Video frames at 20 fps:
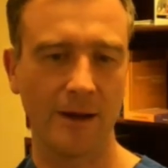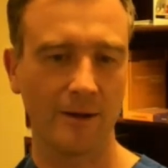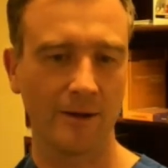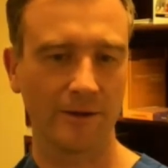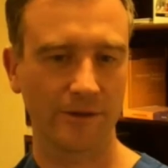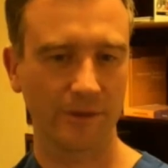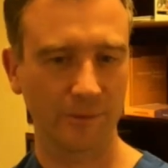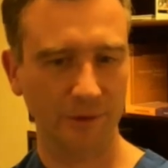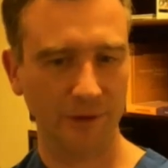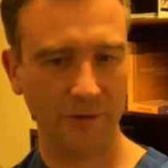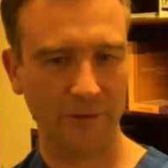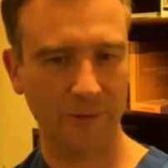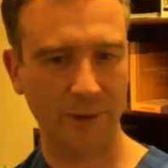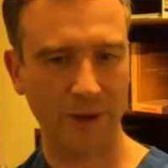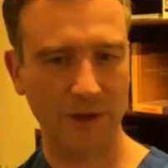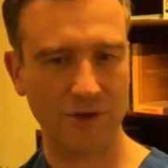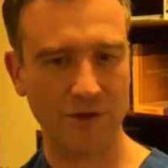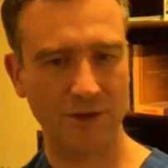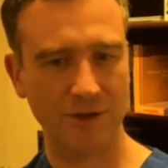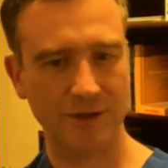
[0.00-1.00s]
Sometimes
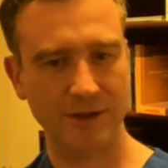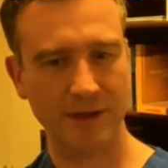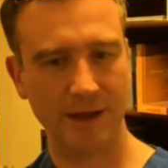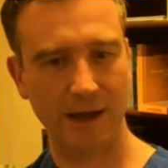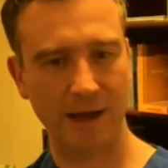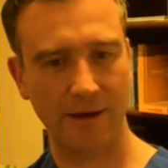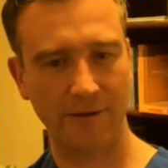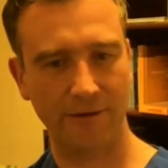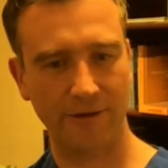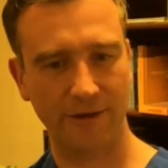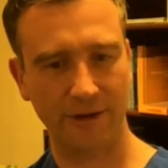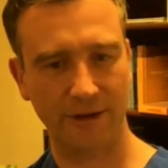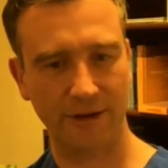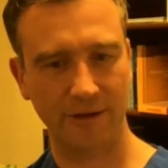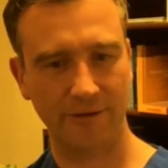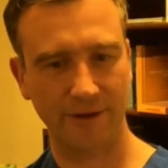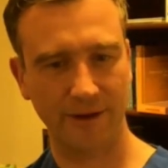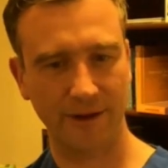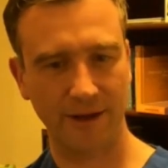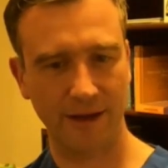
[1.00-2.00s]
patients have
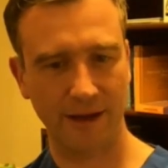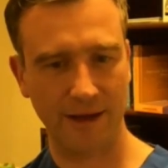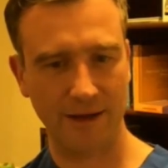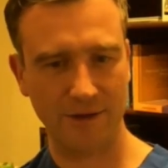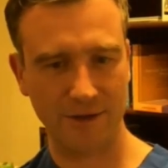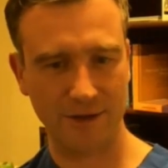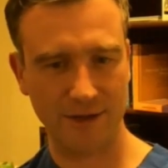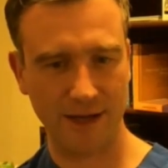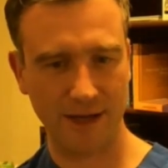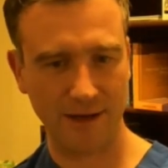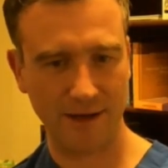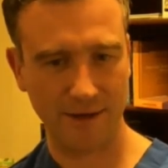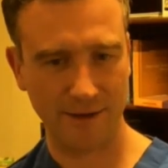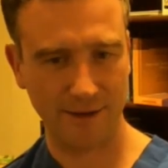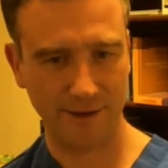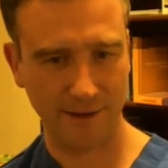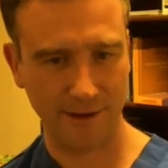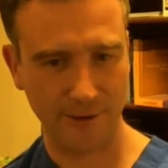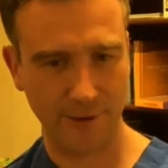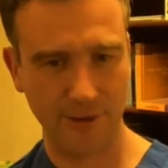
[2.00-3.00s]
significant agitated
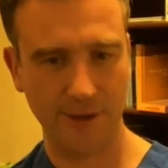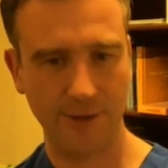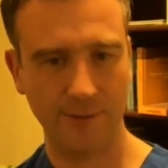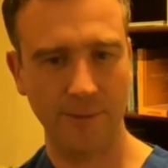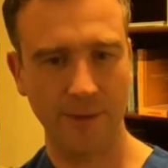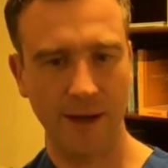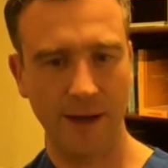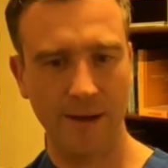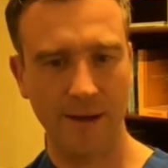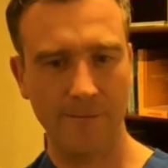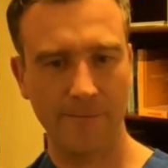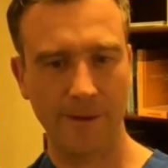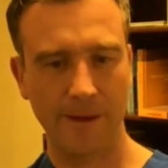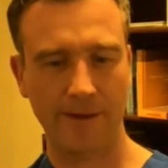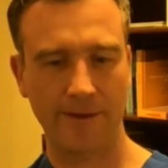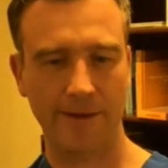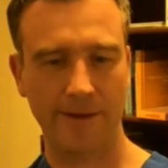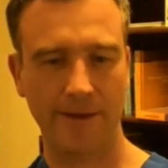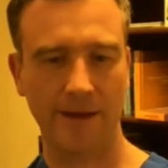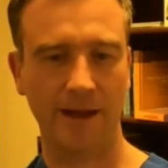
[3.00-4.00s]
delirium,
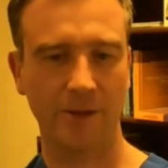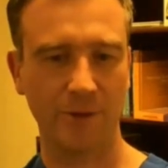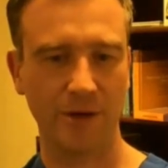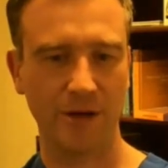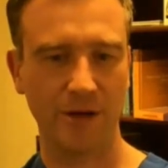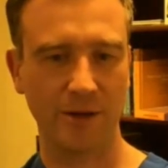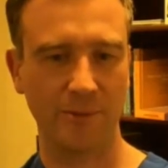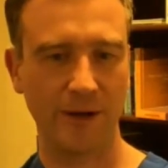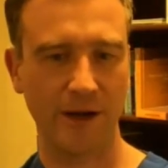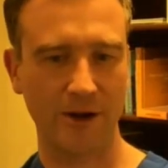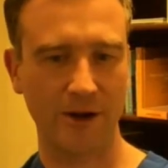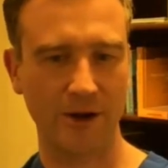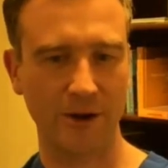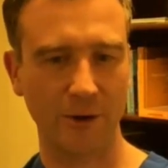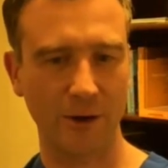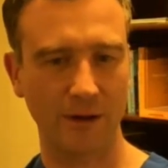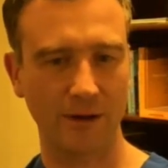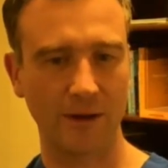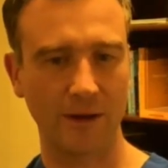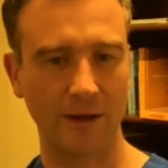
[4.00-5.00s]
and that can be a
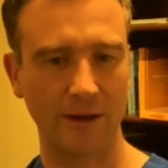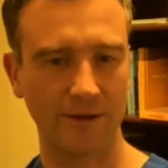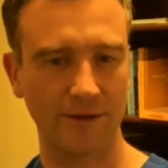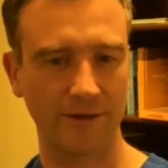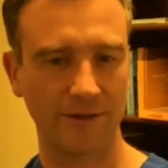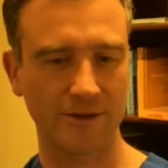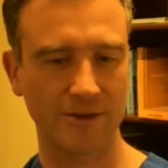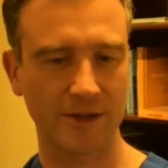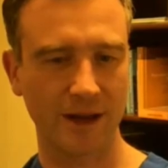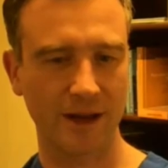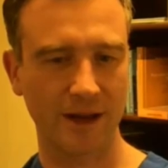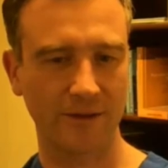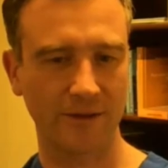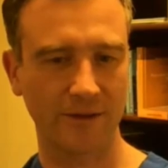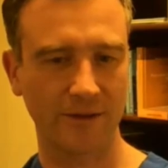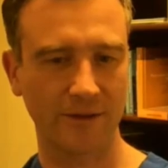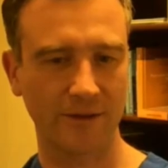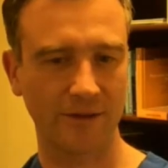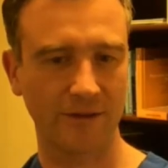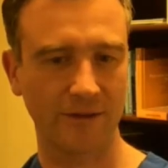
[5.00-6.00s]
barrier. And in such
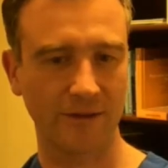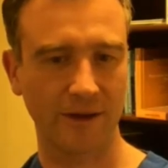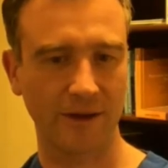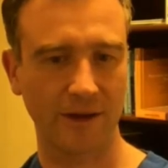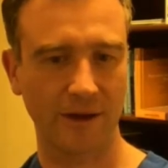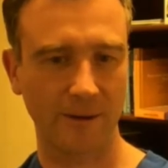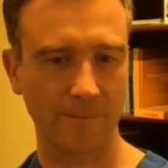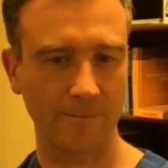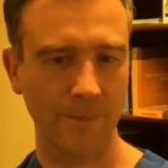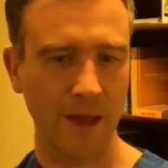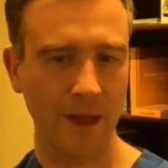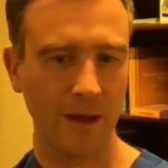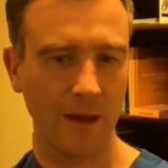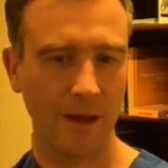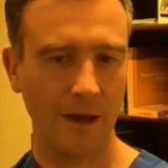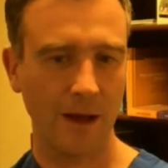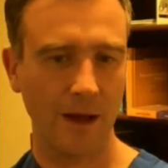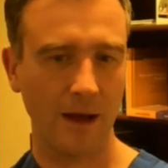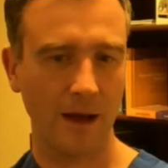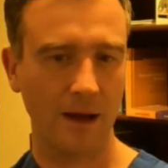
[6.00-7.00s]
cases,
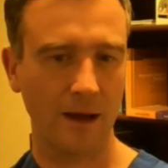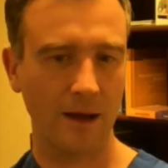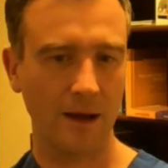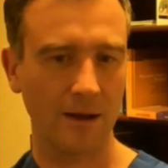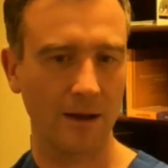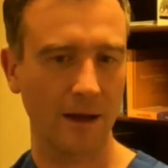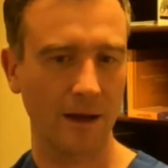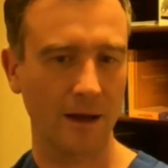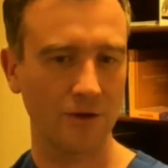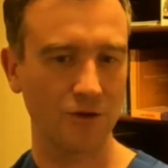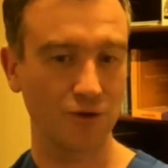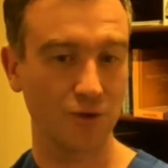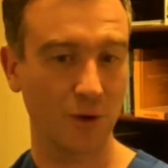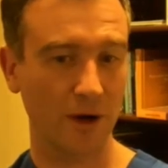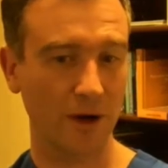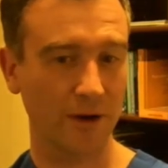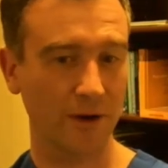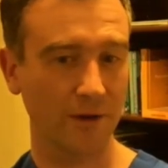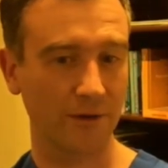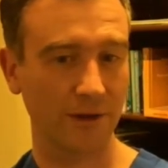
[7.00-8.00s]
a
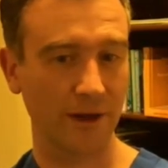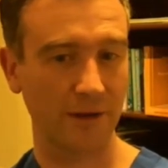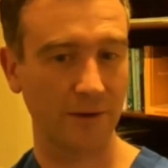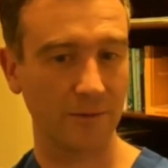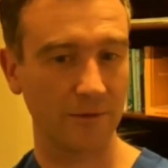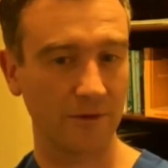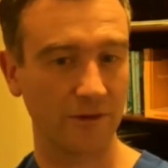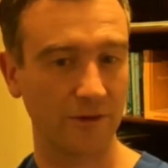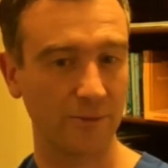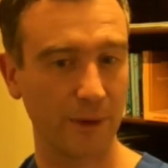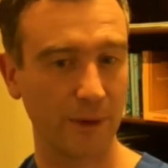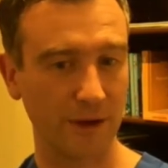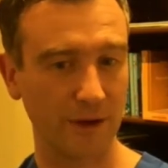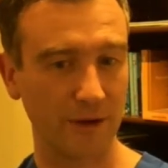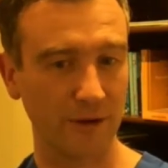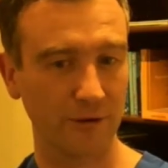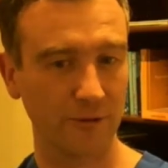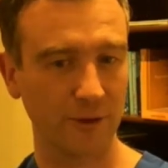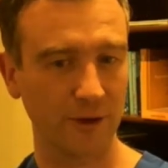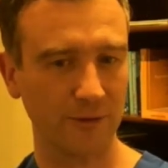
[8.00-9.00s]
drug that
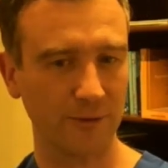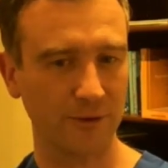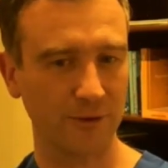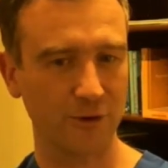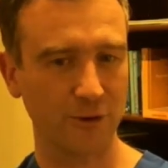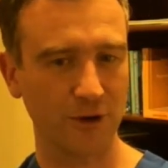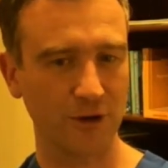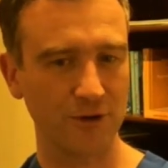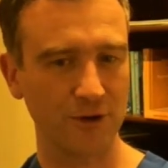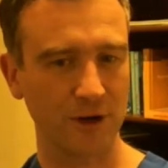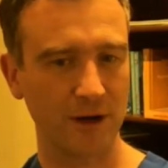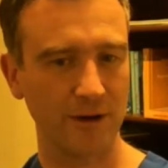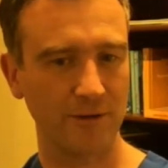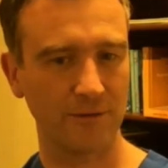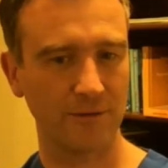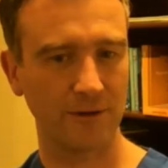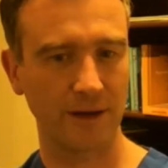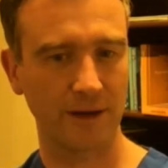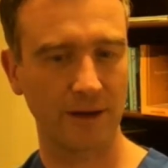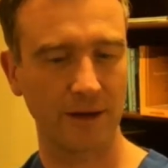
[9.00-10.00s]
spares respiratory
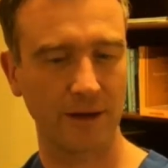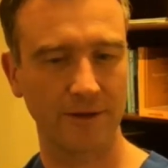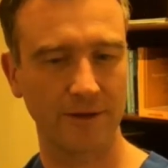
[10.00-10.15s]
drive, like